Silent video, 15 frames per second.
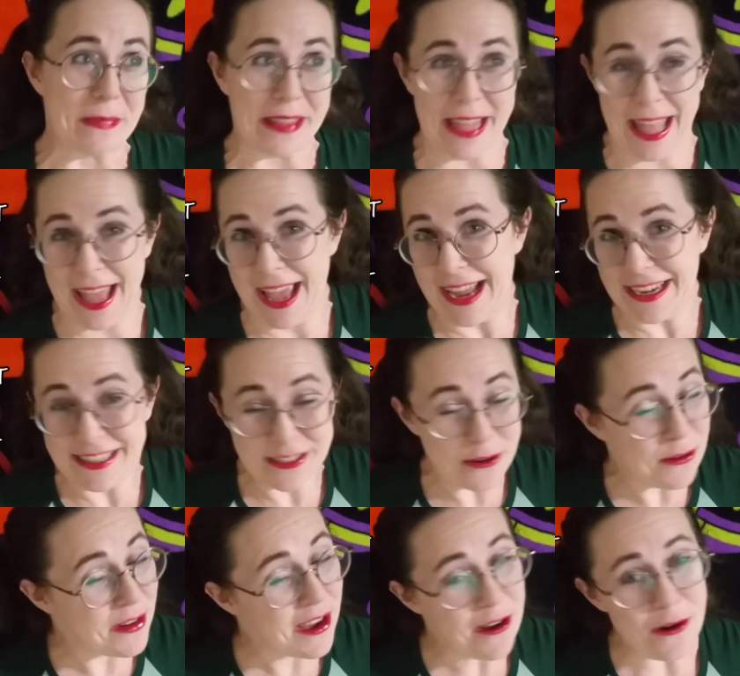I
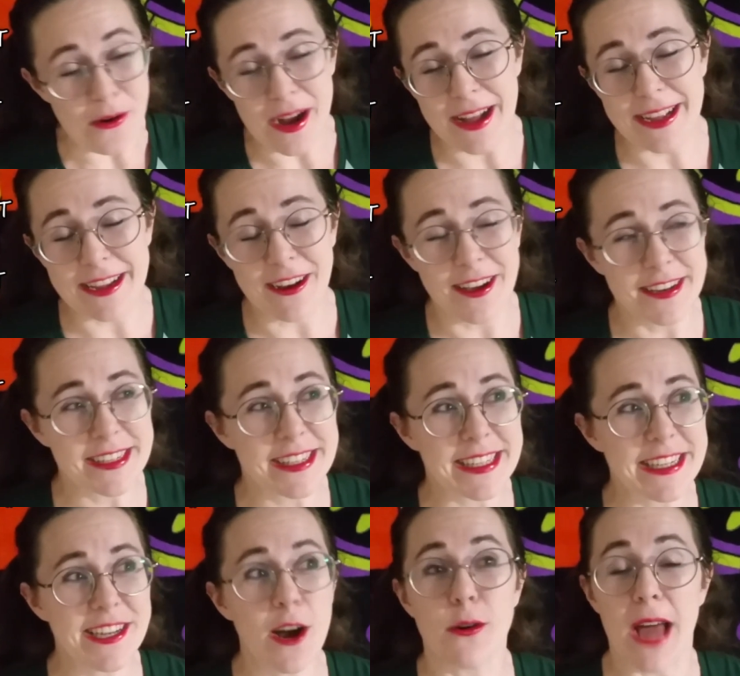don't know. I honestly
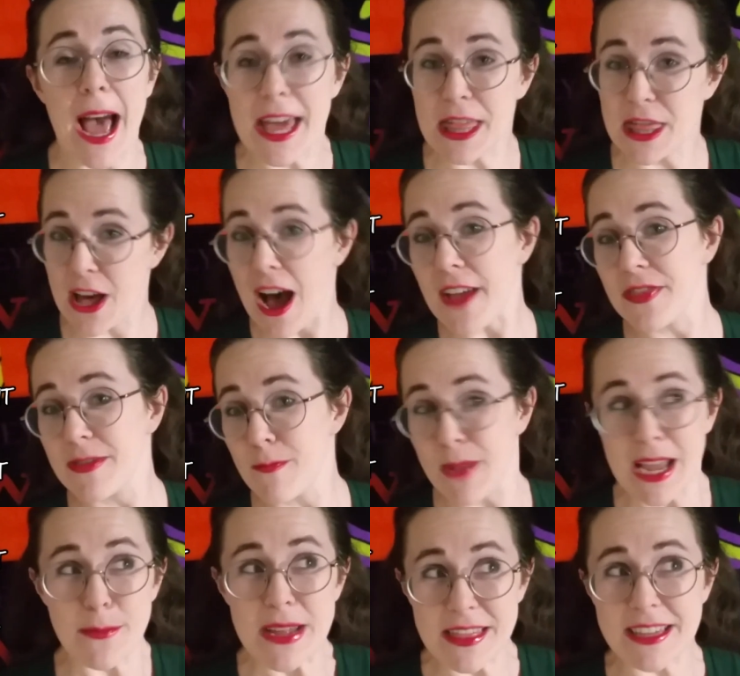don't. I thought
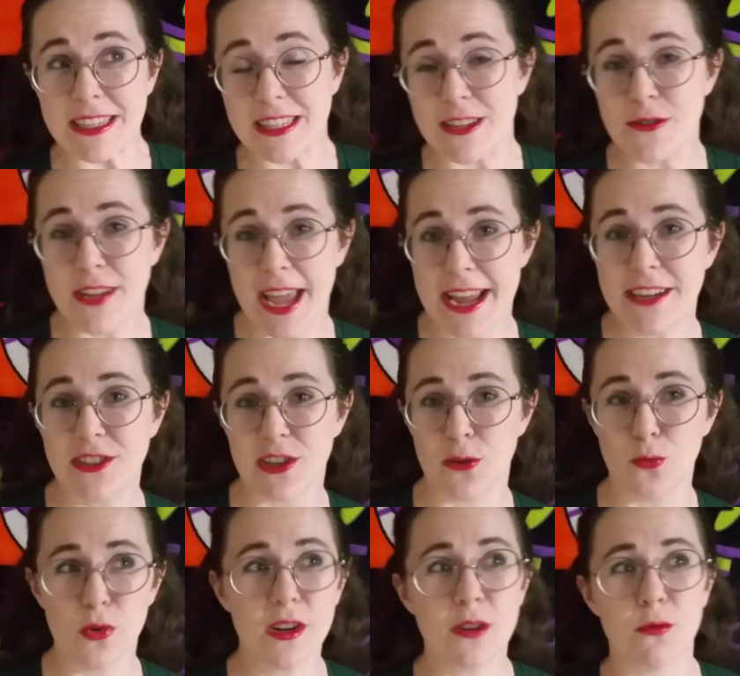maybe this
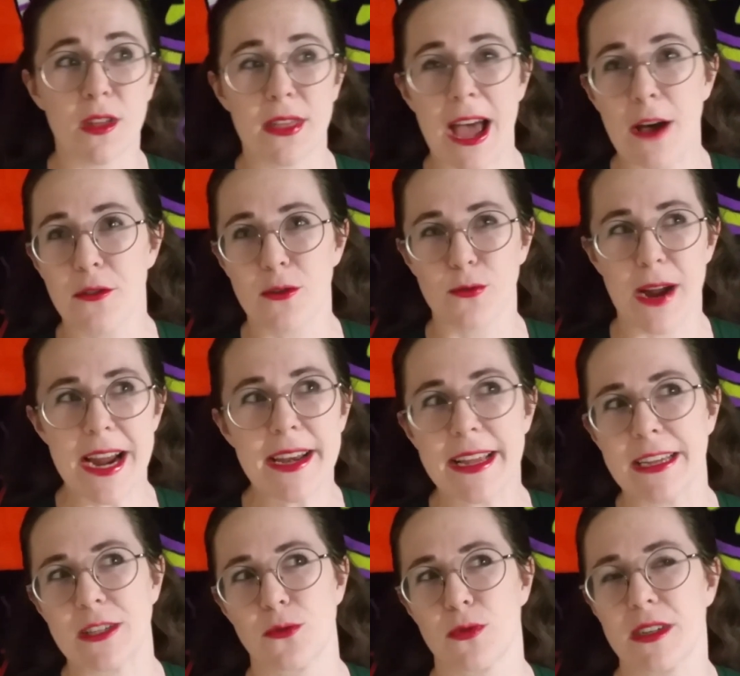location would with how the
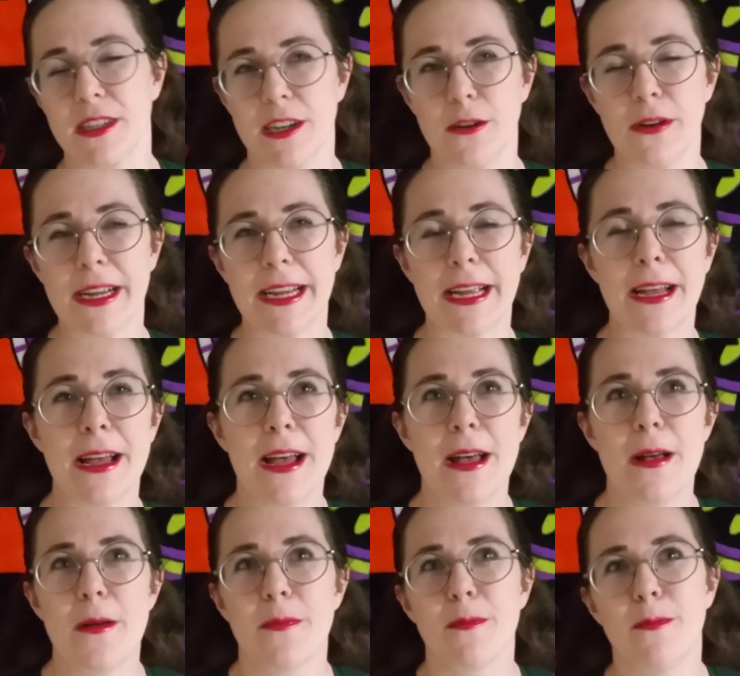ratings were going,
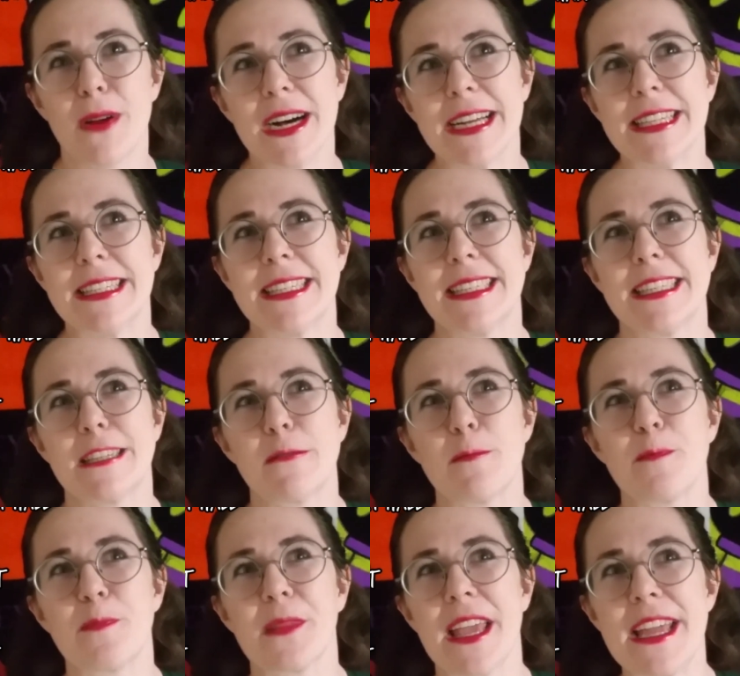but
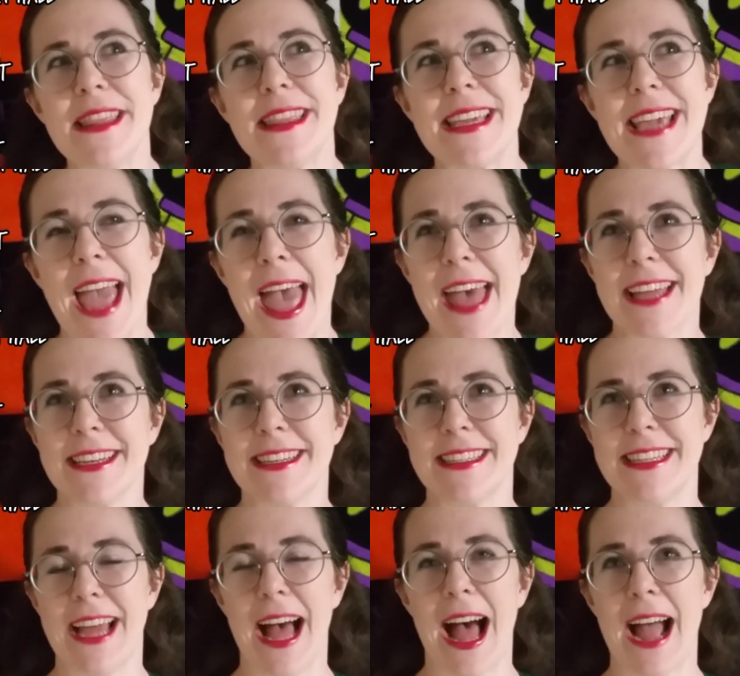in the end,
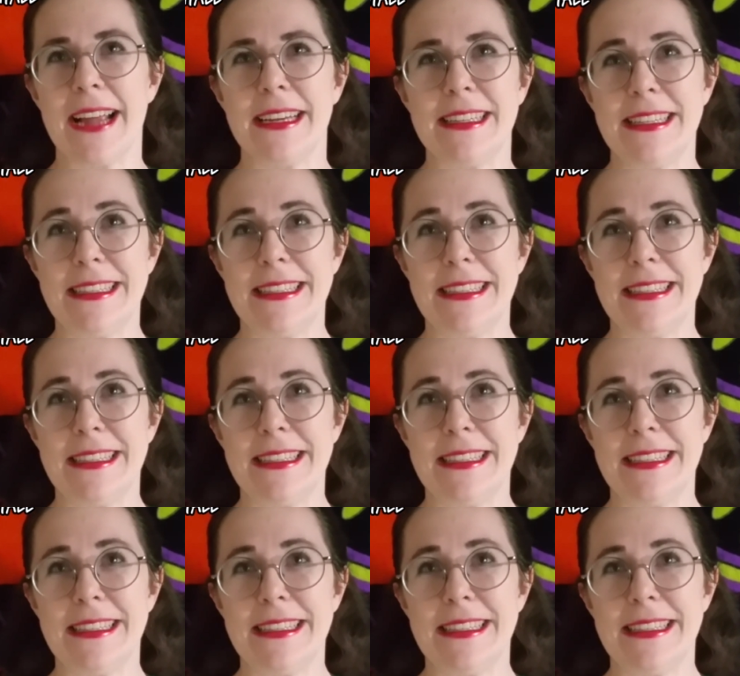I